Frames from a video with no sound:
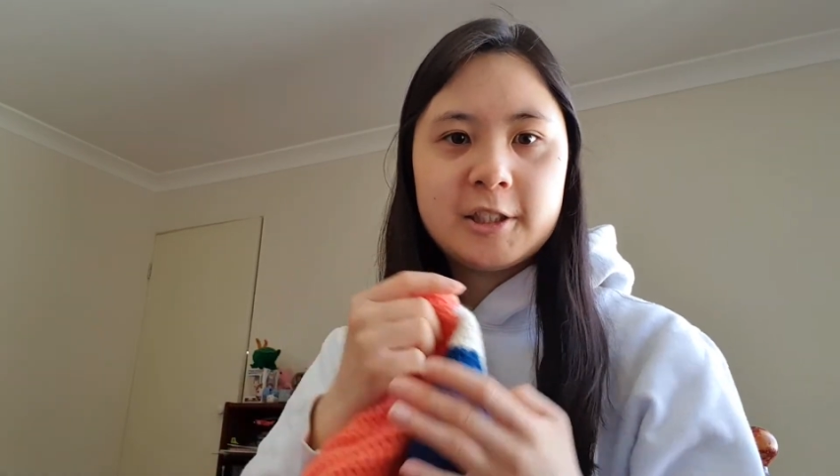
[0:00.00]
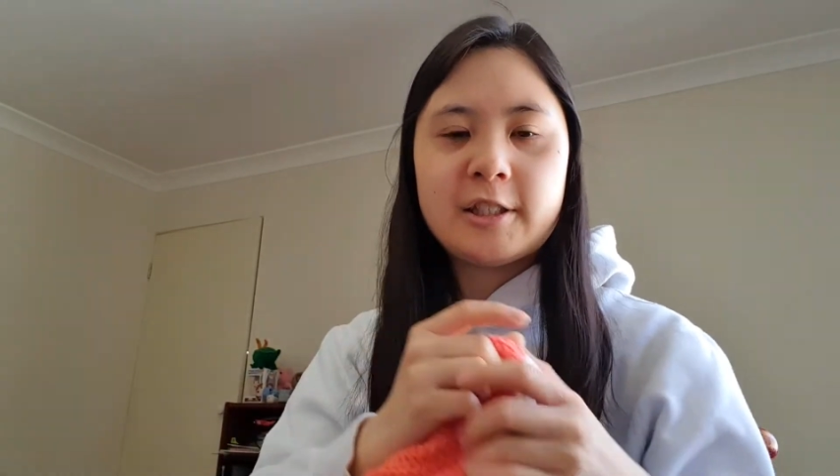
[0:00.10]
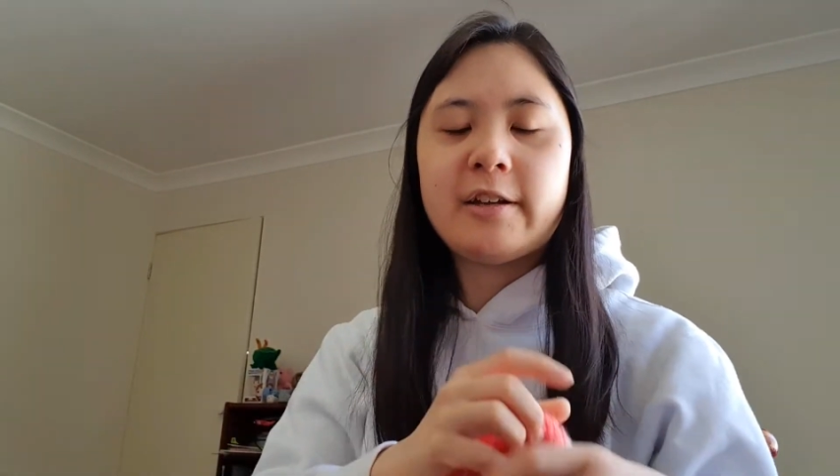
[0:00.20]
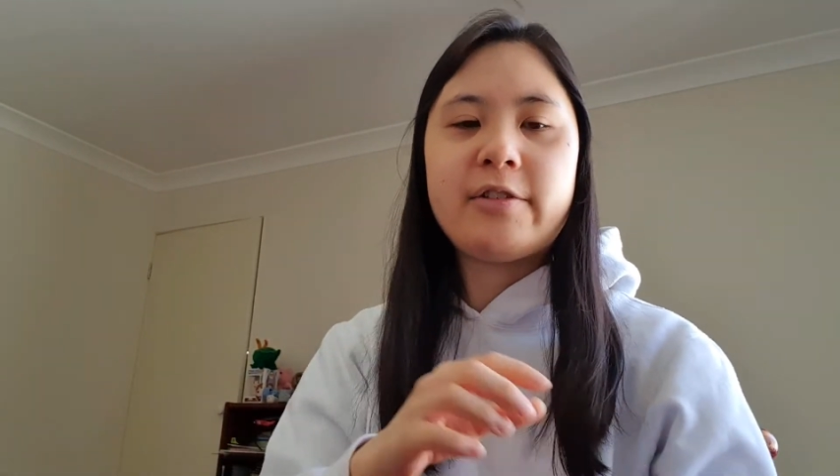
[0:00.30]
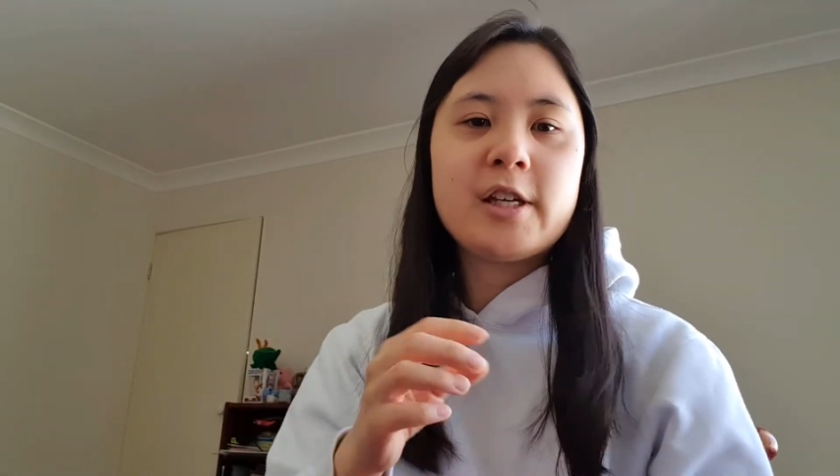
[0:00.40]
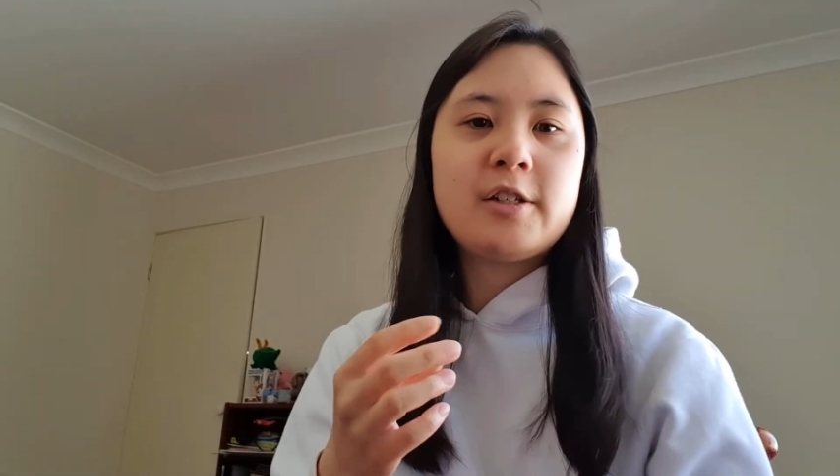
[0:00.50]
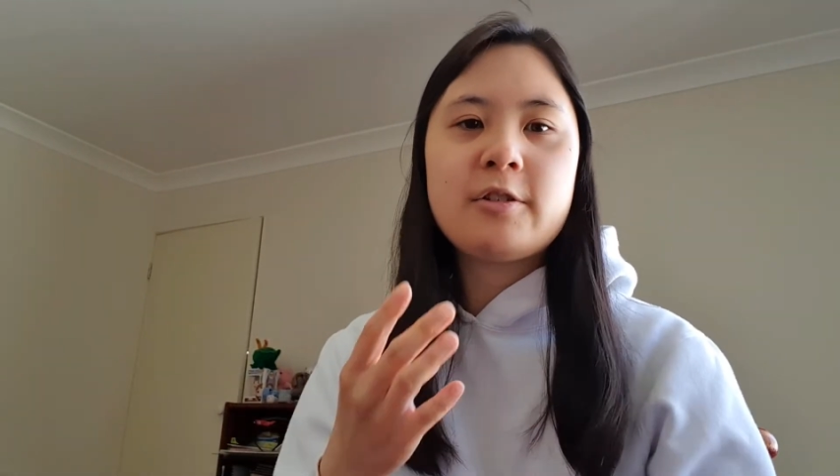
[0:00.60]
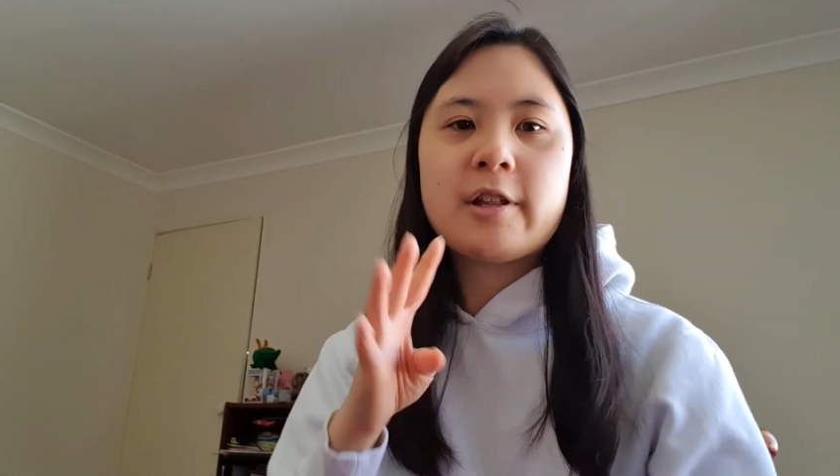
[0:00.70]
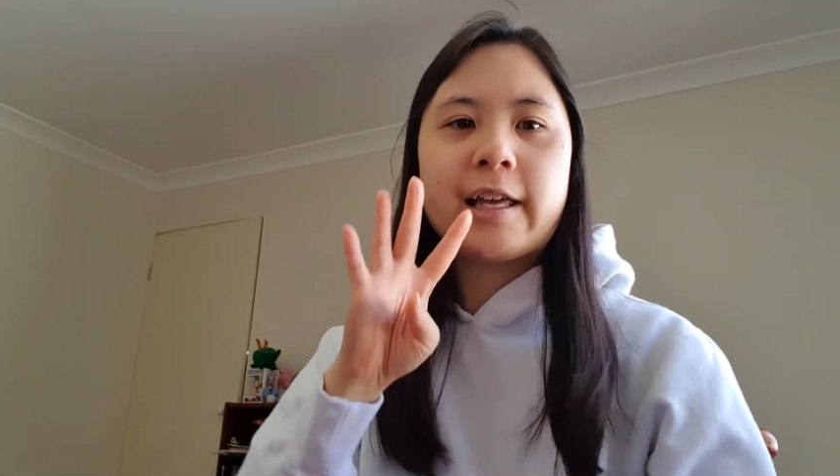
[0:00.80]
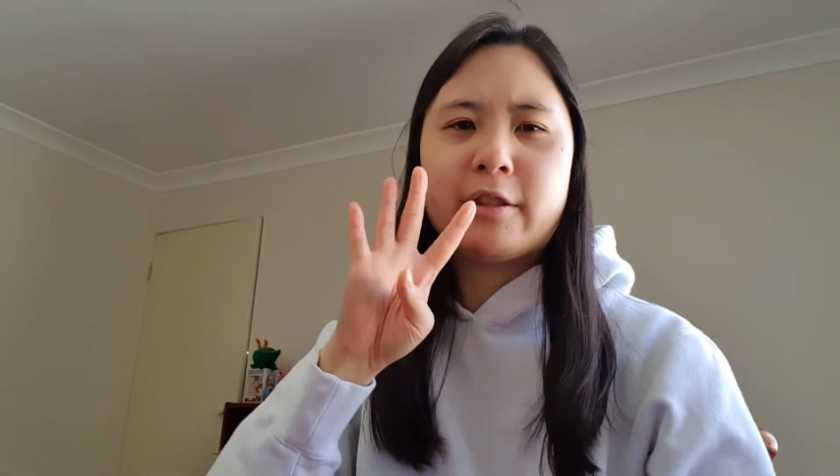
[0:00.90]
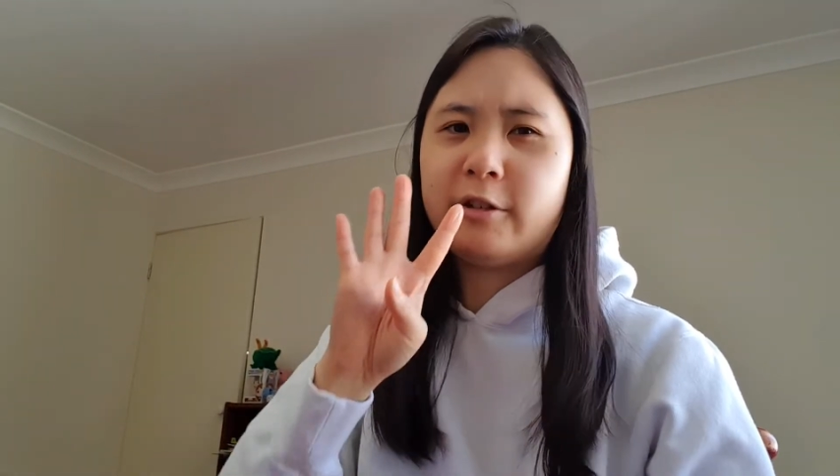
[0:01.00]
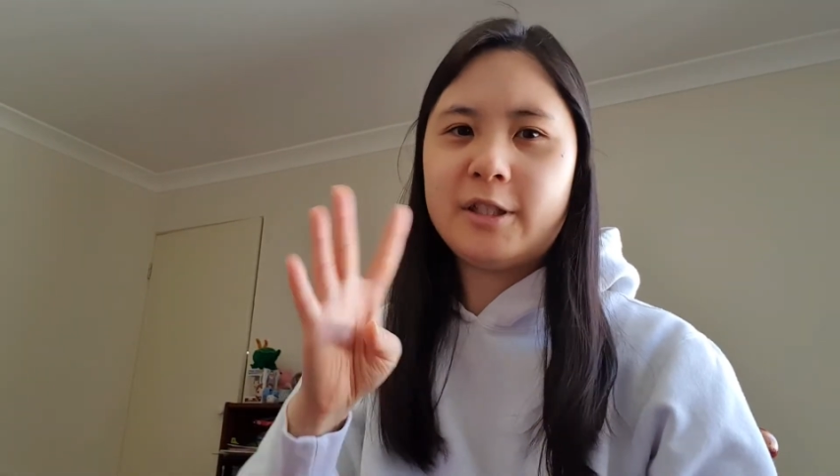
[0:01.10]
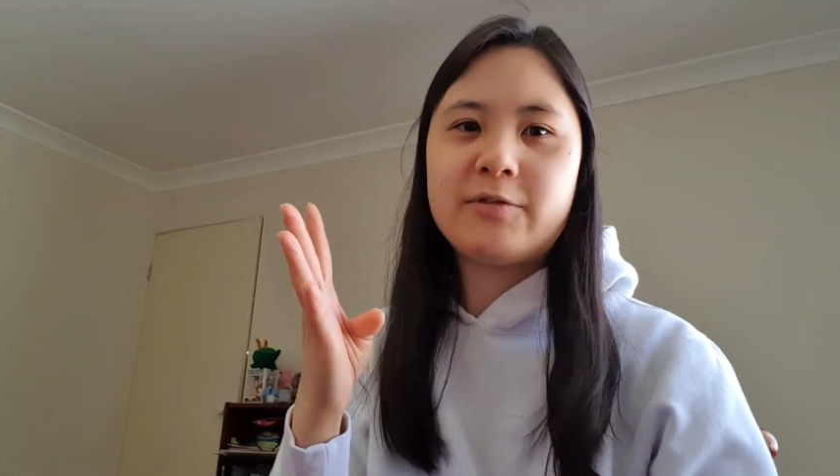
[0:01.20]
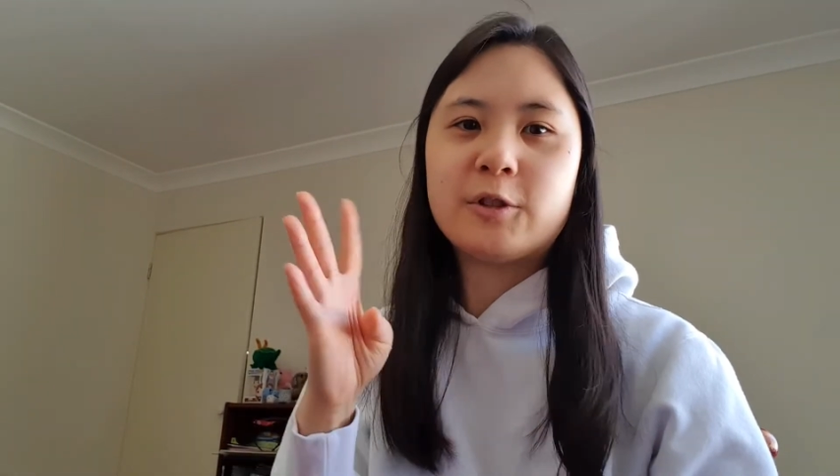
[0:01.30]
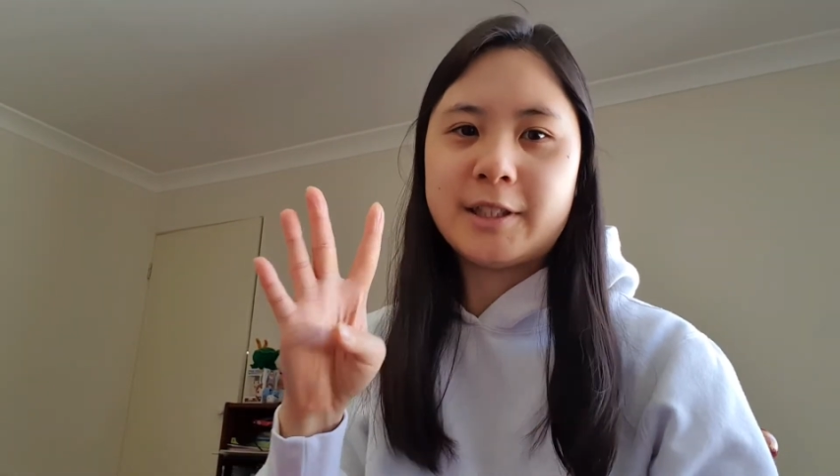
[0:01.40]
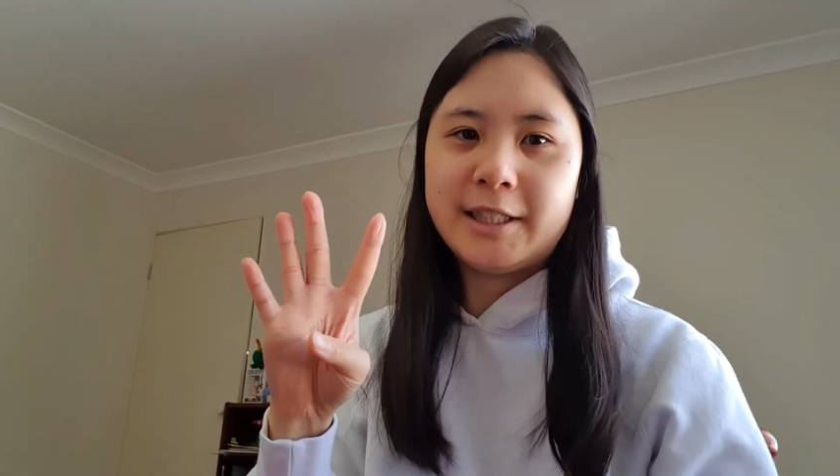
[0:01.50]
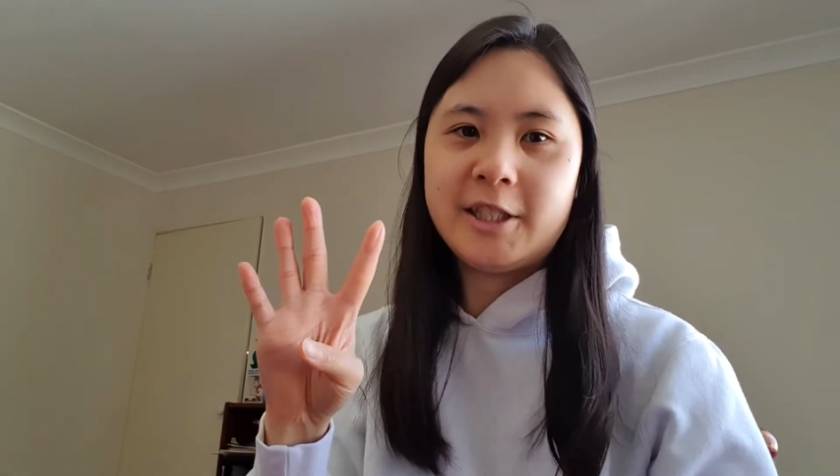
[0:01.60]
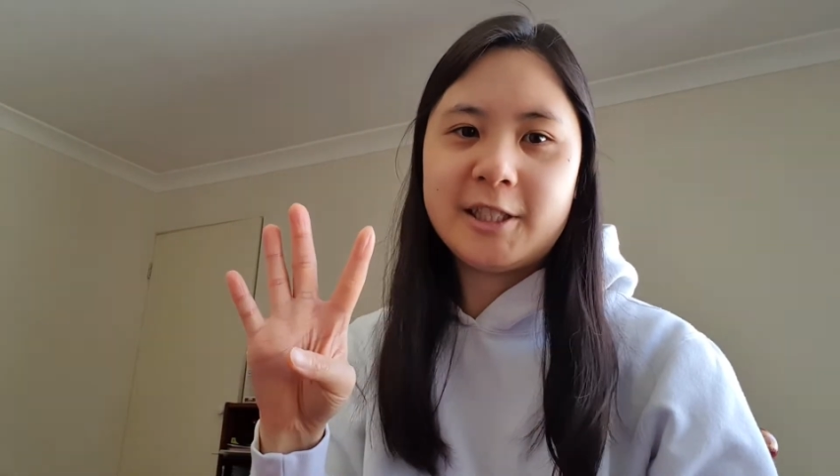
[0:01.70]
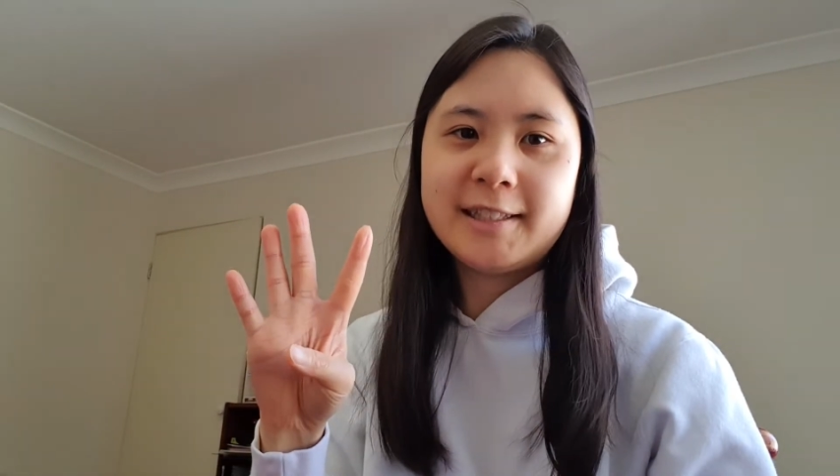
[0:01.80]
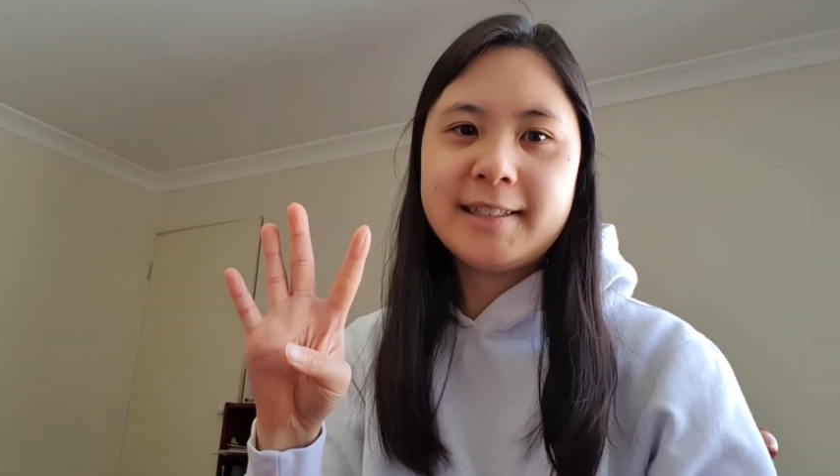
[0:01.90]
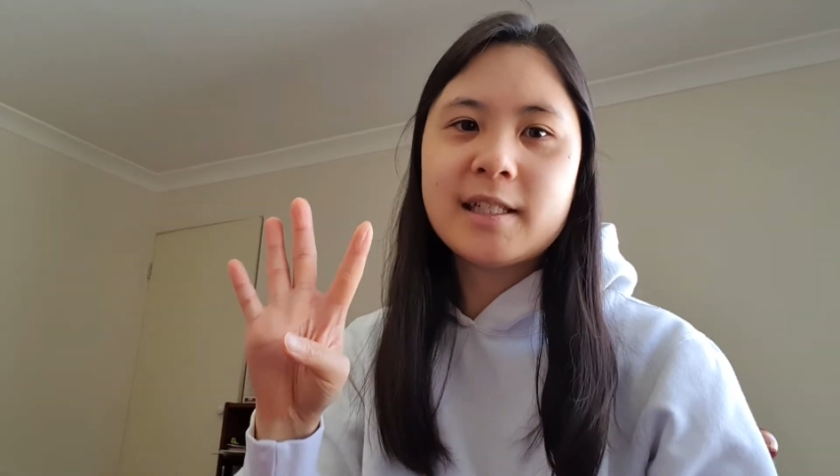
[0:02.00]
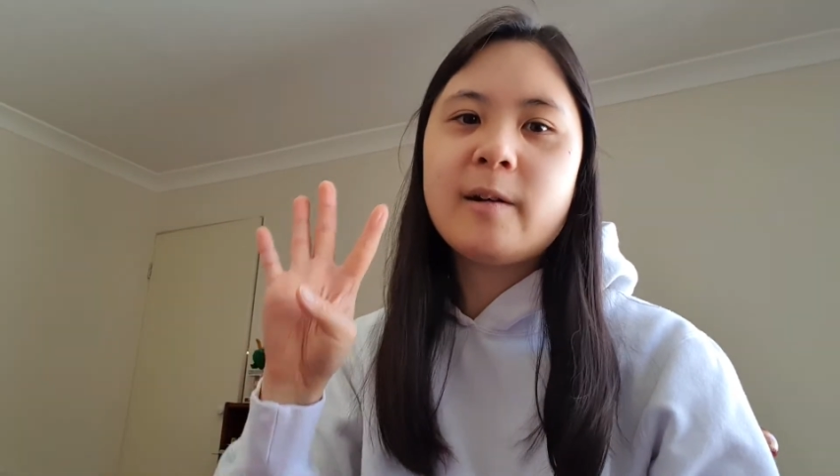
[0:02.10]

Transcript: So if you can do like those 4 stitches,